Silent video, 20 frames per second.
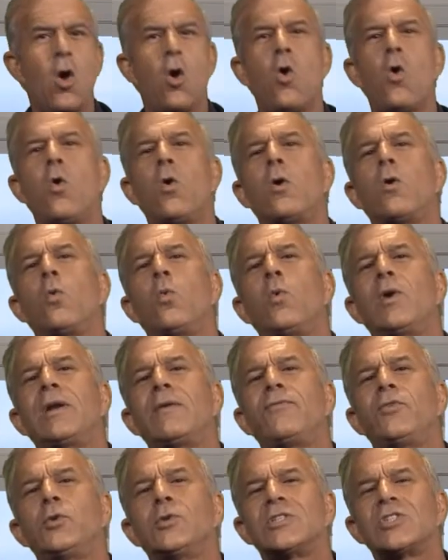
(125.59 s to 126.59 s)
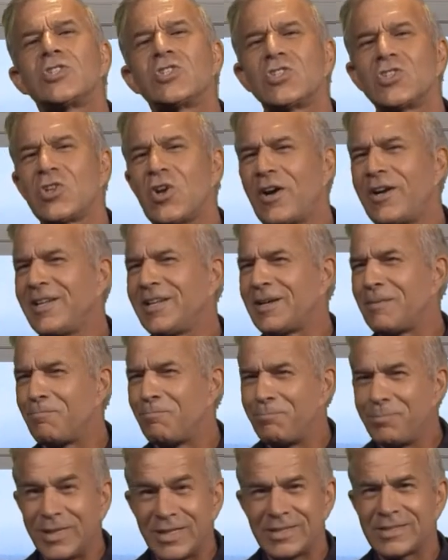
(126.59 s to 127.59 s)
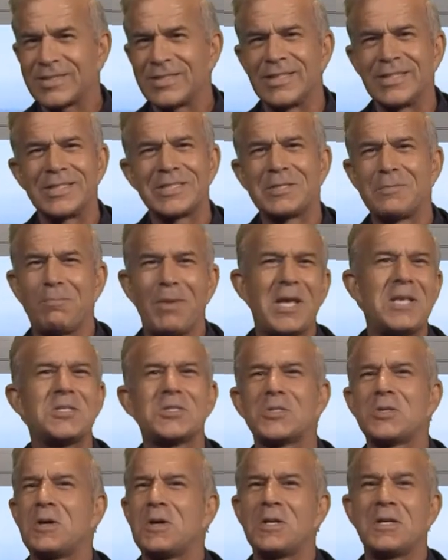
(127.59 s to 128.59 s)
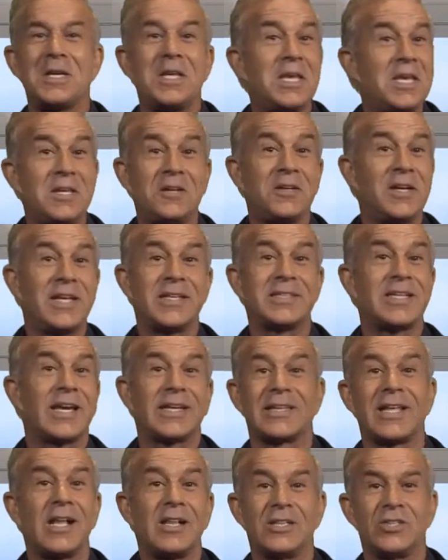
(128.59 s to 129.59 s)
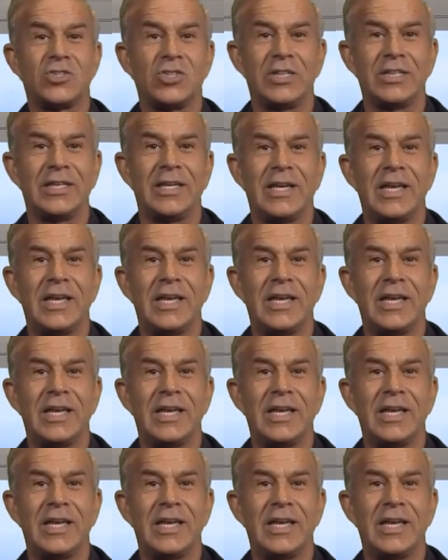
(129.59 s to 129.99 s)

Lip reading: Or what if you had started a business based on internet technology